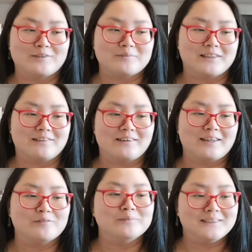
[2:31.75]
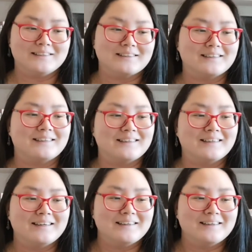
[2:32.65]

up there and immediately